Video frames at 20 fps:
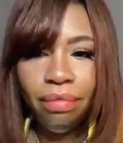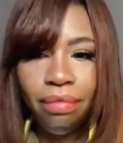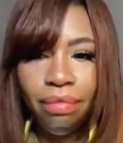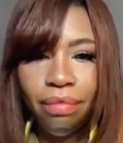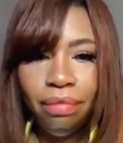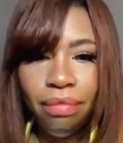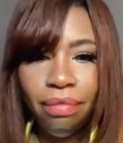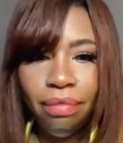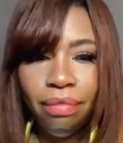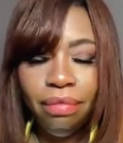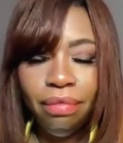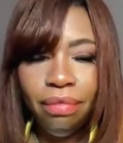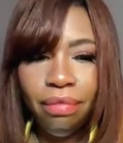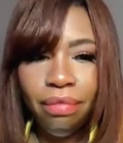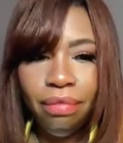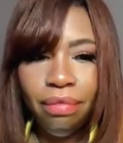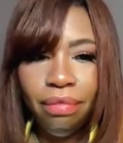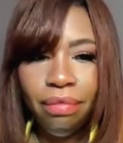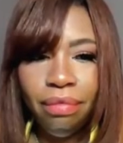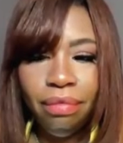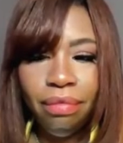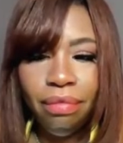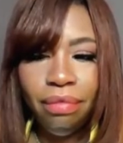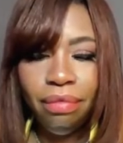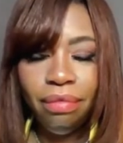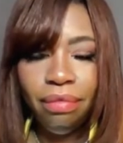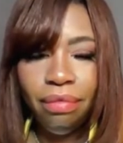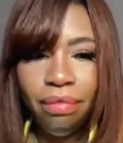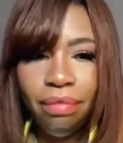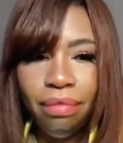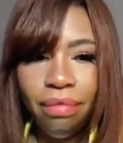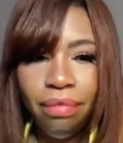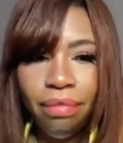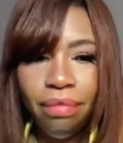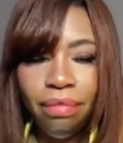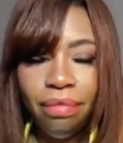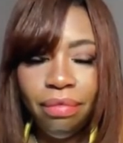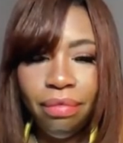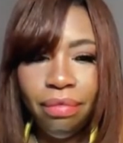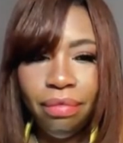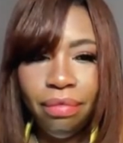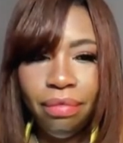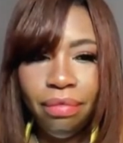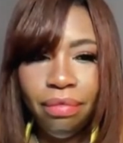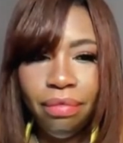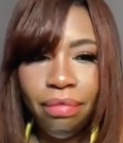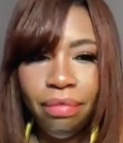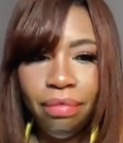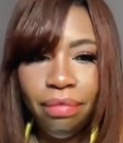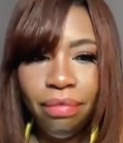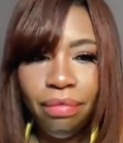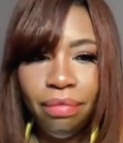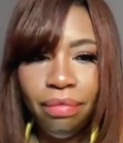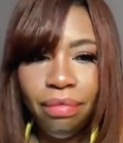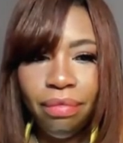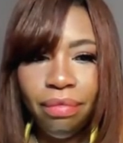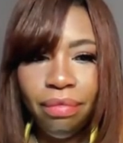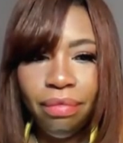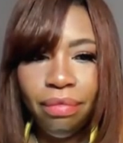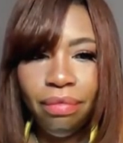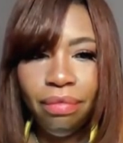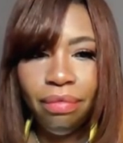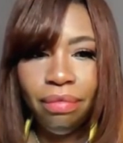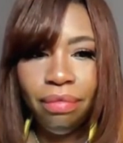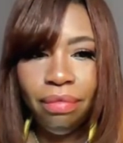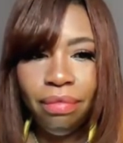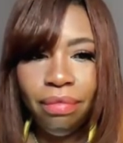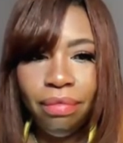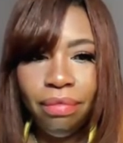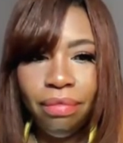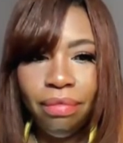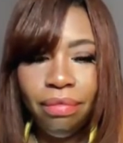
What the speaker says: (silent)